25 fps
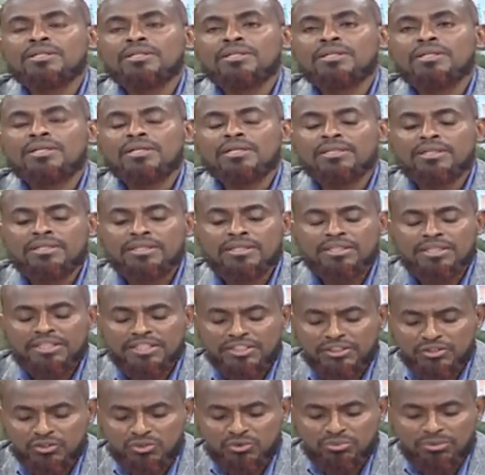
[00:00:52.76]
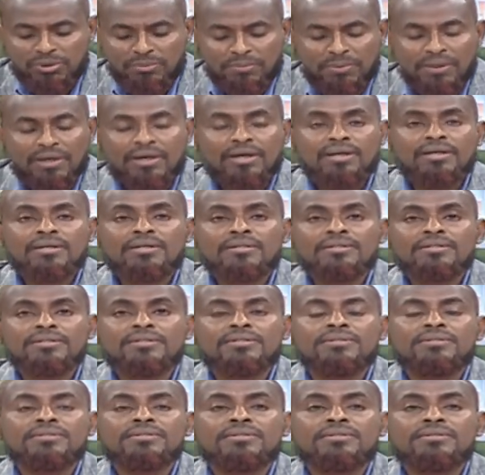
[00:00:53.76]
and the newspaper
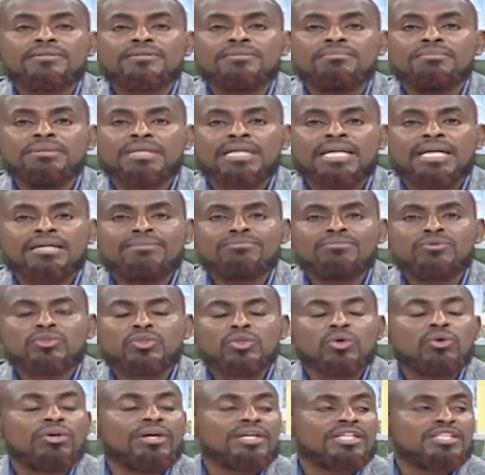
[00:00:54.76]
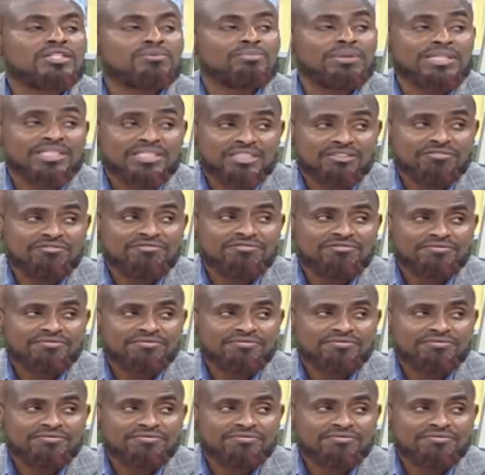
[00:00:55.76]
become so expensive,